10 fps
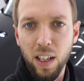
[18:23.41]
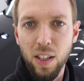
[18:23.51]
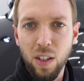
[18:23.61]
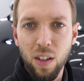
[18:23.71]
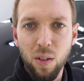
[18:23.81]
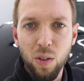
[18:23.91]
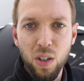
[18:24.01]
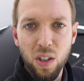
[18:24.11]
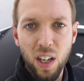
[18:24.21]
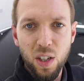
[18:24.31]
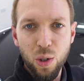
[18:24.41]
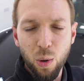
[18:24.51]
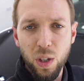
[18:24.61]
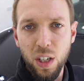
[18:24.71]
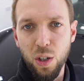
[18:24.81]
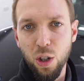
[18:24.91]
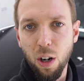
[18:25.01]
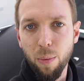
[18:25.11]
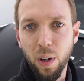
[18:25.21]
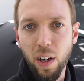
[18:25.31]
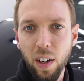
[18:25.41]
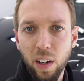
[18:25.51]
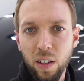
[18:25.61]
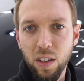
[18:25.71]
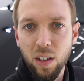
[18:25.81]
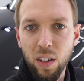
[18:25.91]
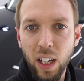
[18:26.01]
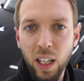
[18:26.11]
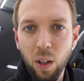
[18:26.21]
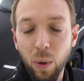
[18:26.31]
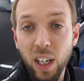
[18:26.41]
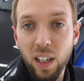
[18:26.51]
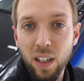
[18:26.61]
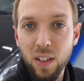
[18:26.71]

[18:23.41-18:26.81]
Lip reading: So just a shortish job to end the week.